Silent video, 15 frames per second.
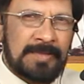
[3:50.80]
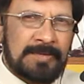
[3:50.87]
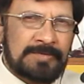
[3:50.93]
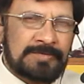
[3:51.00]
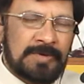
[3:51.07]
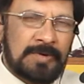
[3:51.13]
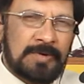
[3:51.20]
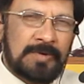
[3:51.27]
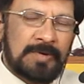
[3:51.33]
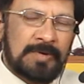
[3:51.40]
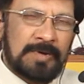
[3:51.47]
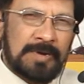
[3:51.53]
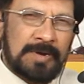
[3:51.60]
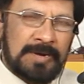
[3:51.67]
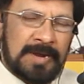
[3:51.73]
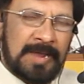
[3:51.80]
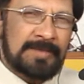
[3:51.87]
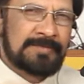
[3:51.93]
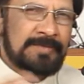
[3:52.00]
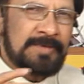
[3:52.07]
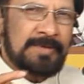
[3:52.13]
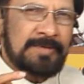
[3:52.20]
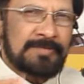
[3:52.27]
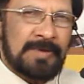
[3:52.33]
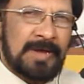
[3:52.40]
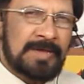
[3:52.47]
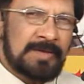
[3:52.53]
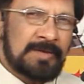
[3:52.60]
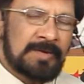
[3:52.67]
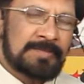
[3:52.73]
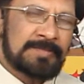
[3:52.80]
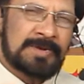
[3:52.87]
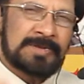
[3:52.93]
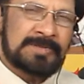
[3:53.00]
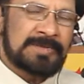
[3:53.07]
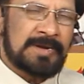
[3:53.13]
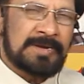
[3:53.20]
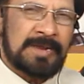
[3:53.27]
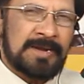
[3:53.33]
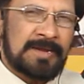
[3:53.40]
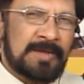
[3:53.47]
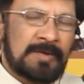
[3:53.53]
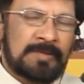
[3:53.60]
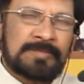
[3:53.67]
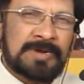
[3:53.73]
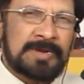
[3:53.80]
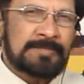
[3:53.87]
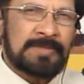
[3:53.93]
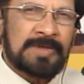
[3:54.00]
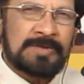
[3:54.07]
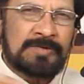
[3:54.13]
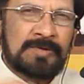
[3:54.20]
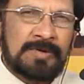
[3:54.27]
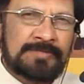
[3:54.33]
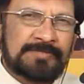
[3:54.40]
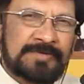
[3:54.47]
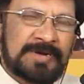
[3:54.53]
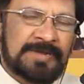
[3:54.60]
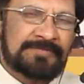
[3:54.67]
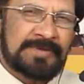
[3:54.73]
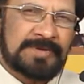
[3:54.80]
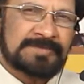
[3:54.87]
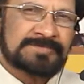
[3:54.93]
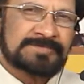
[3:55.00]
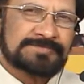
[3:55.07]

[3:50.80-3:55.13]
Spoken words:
So, driving 5 kilometers or 10 kilometers makes no difference.